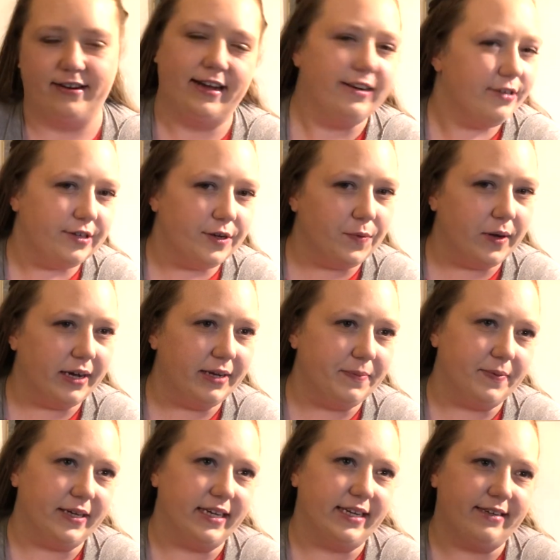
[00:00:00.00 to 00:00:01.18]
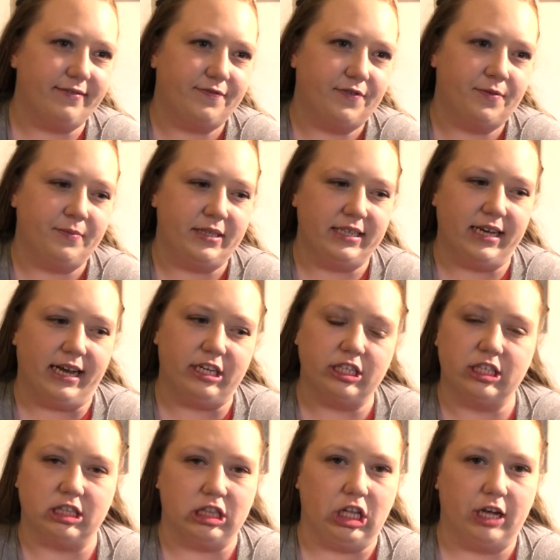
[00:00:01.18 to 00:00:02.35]
I don't know what, but for me, I
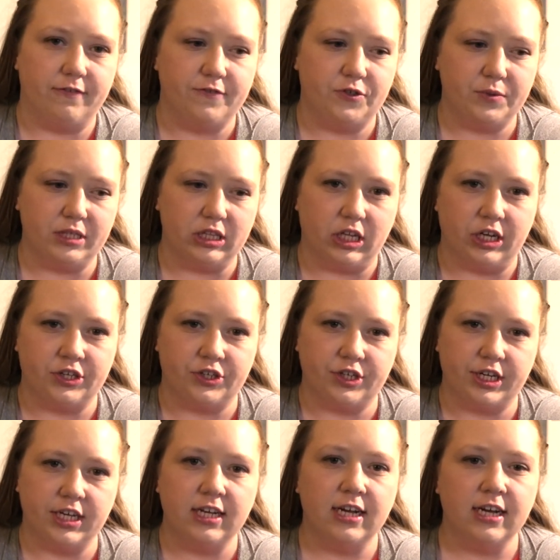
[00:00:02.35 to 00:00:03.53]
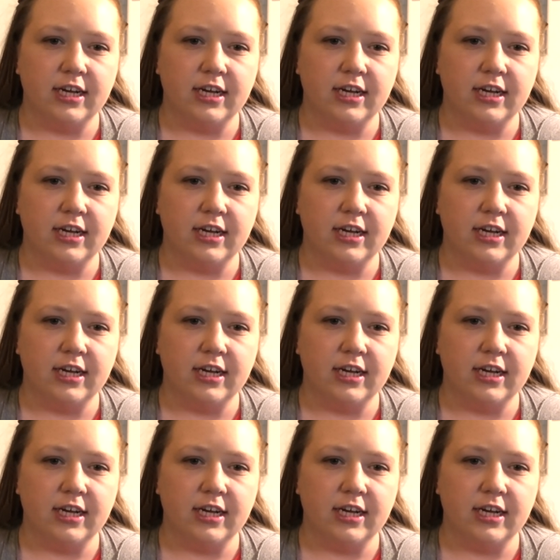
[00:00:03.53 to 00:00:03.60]
just love doing laundry.